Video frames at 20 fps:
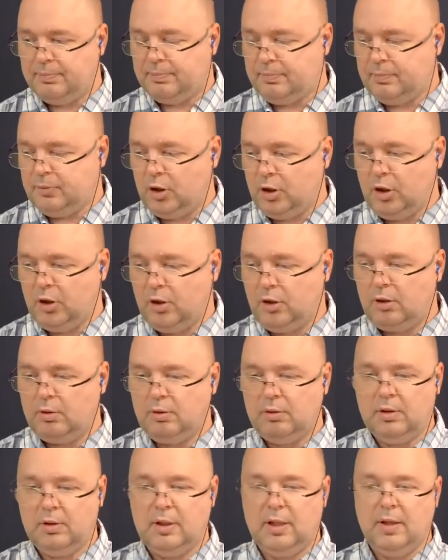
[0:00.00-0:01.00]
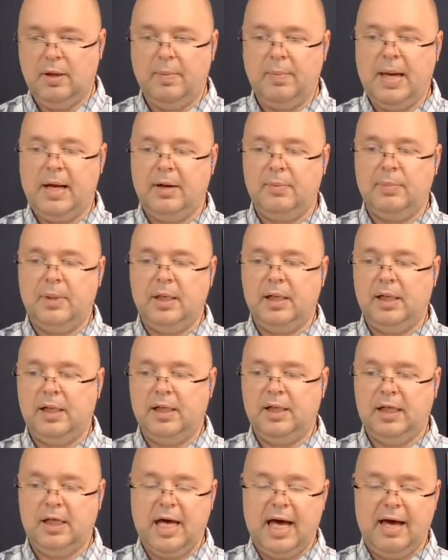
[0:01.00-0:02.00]
The amount of money
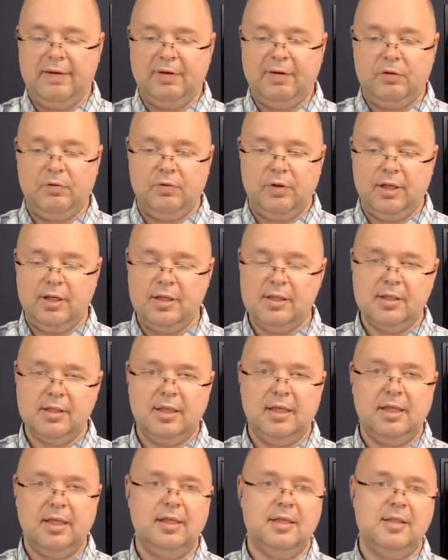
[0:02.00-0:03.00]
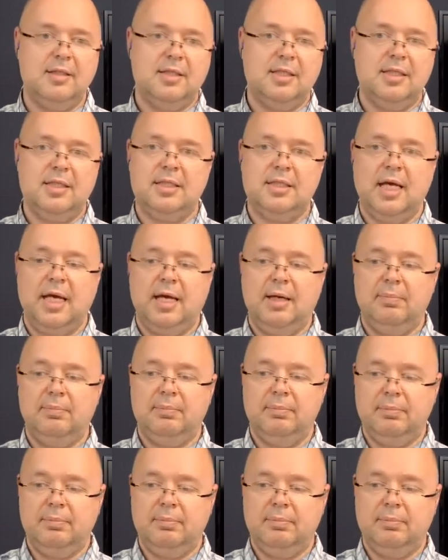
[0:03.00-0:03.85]
that you have at risk is the same.